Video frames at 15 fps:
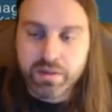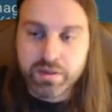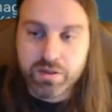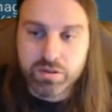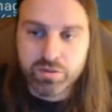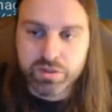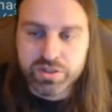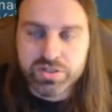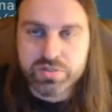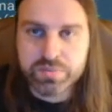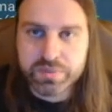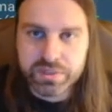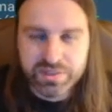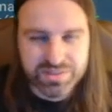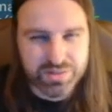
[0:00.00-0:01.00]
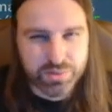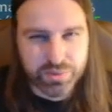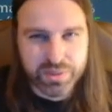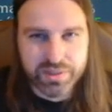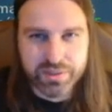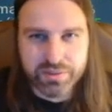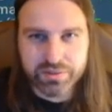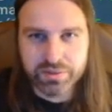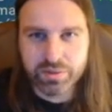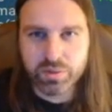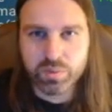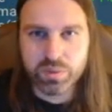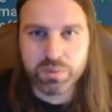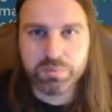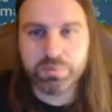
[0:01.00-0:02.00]
your HP is already going to
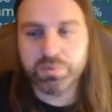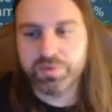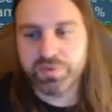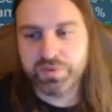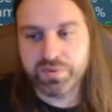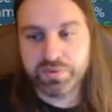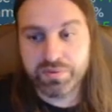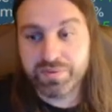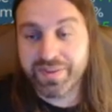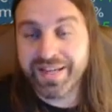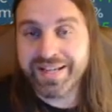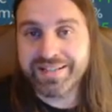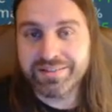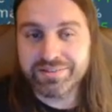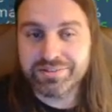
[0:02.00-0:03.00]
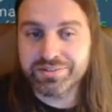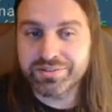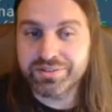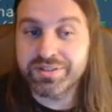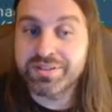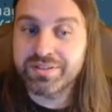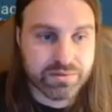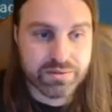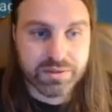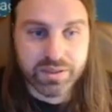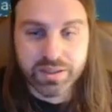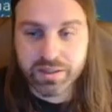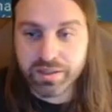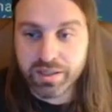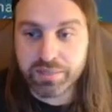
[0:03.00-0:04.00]
go up with 900
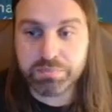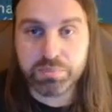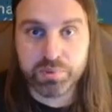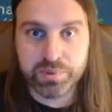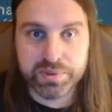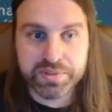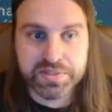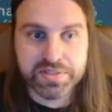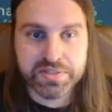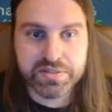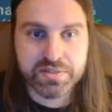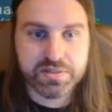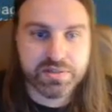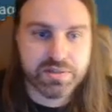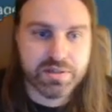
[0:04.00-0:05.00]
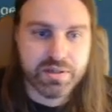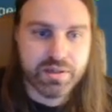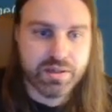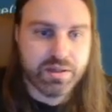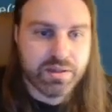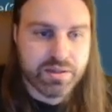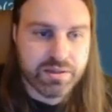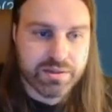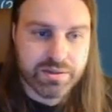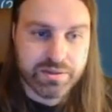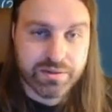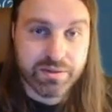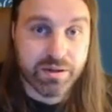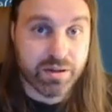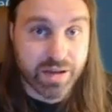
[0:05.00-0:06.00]
hit points
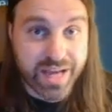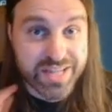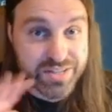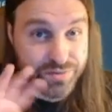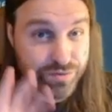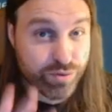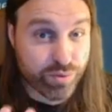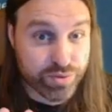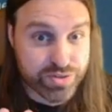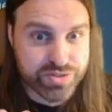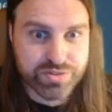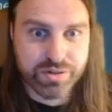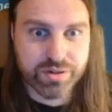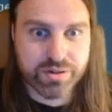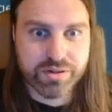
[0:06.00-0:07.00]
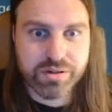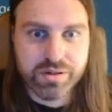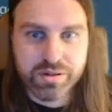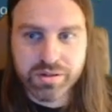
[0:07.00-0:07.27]
as a 4-star.